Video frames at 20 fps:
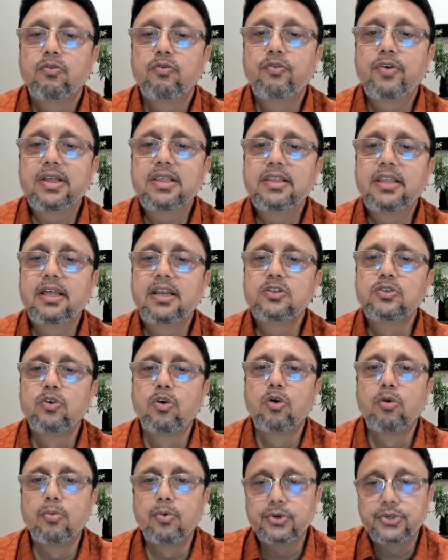when there is
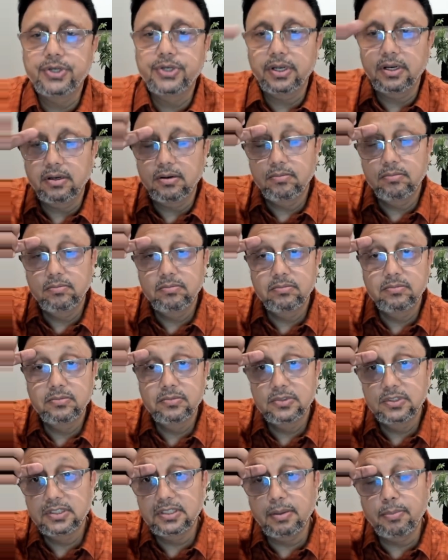no motion.
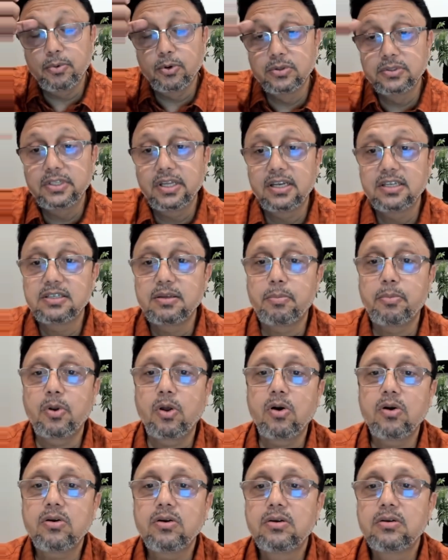Suppose there is a
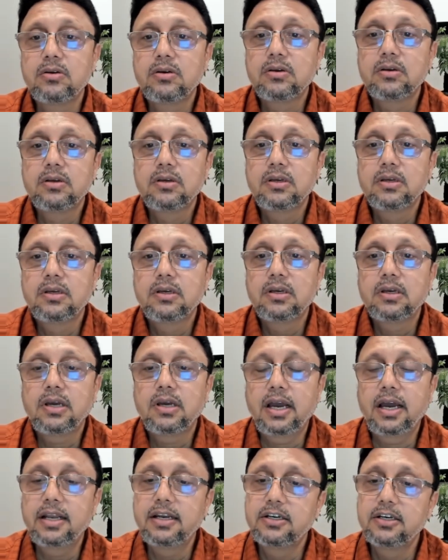block
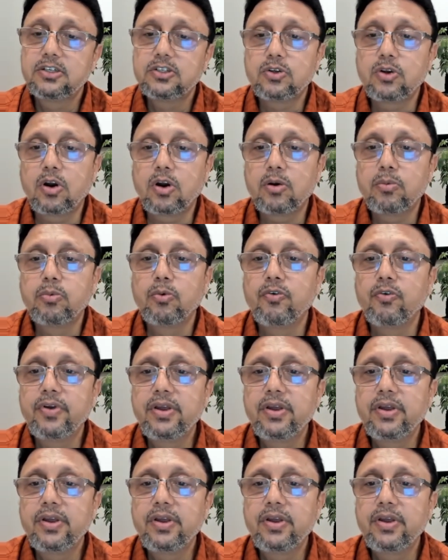and it's not